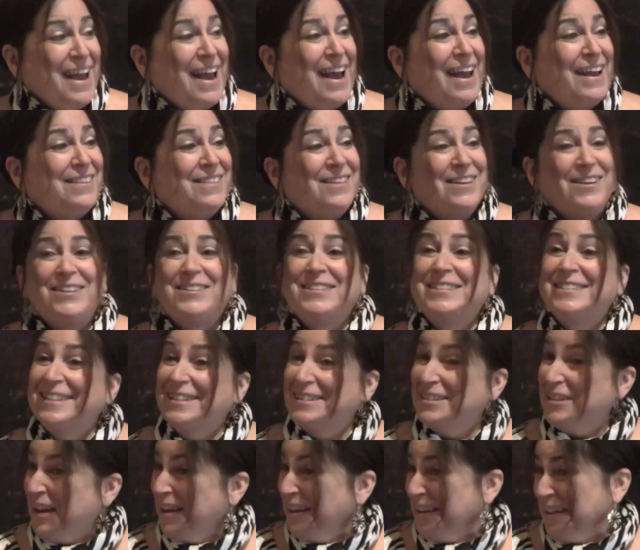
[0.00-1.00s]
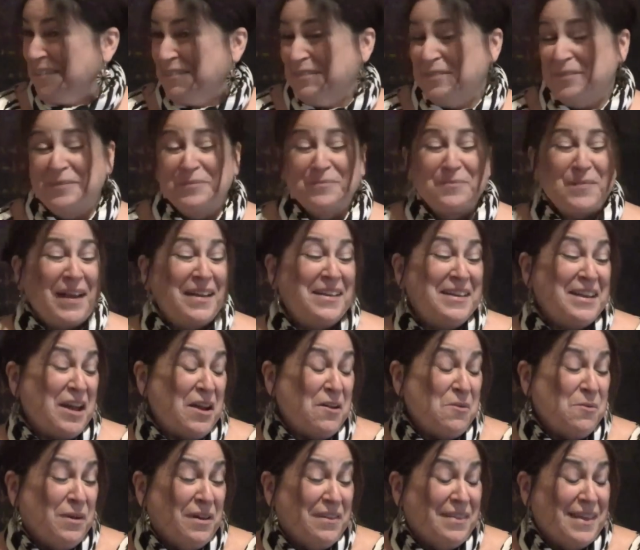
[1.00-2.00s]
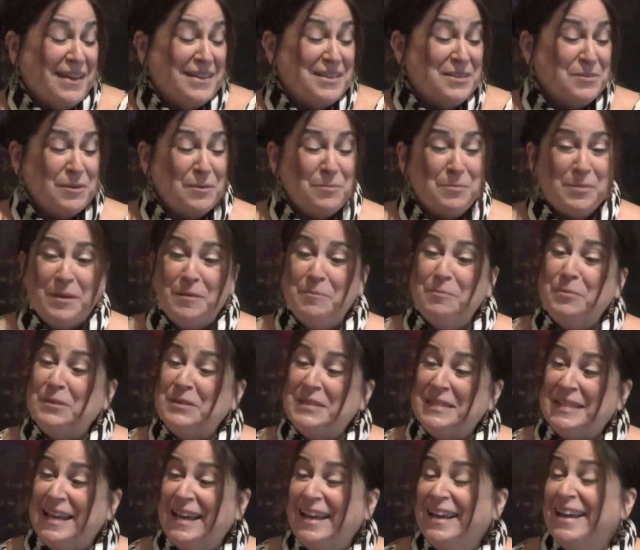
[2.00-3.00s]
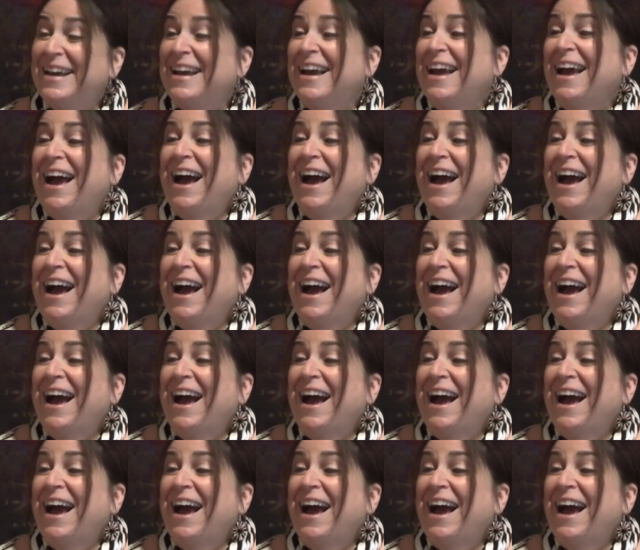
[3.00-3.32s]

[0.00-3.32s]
And I know, well, that's what people say,